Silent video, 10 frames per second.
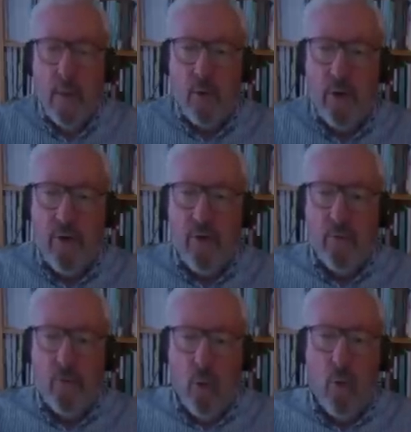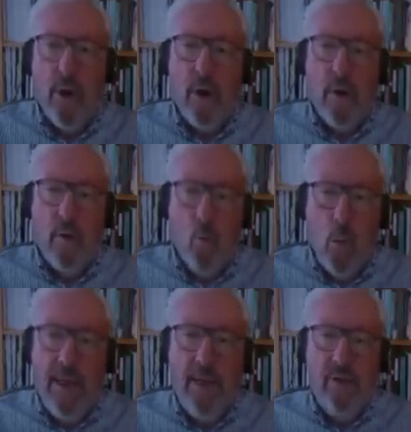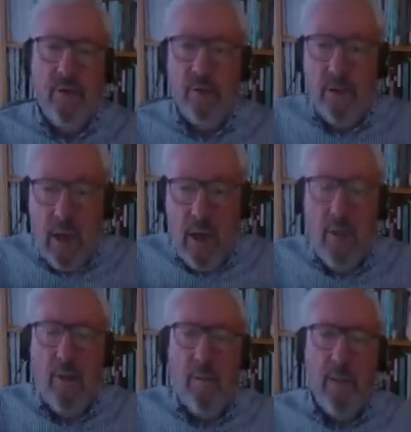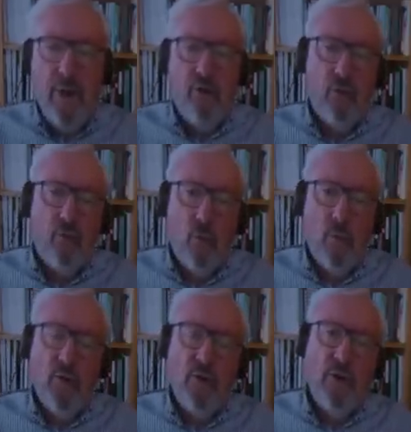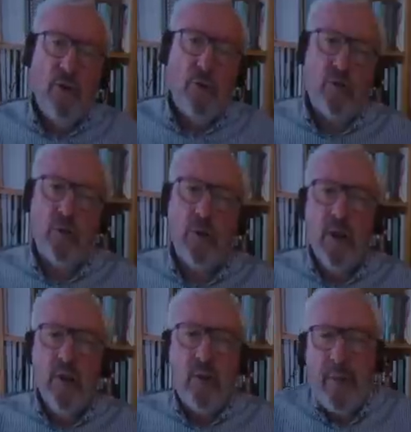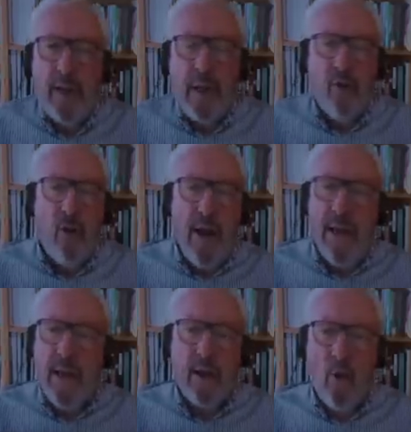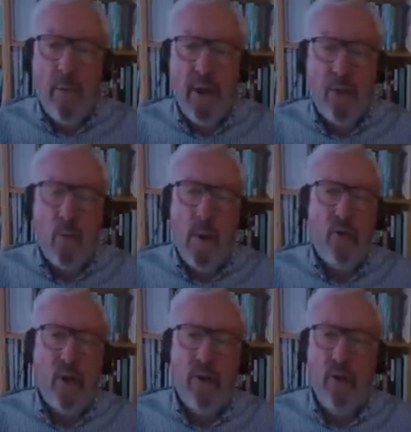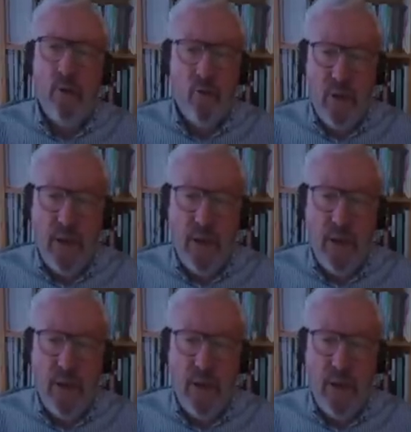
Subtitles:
prices of oil and wheat and other major raw materials on something like Trading Economics website, and you'll see